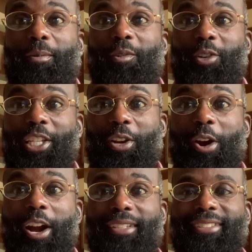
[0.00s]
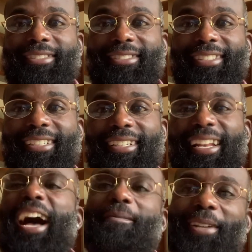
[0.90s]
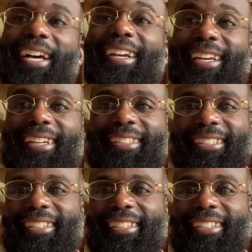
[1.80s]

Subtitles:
a booty short, I'm looking.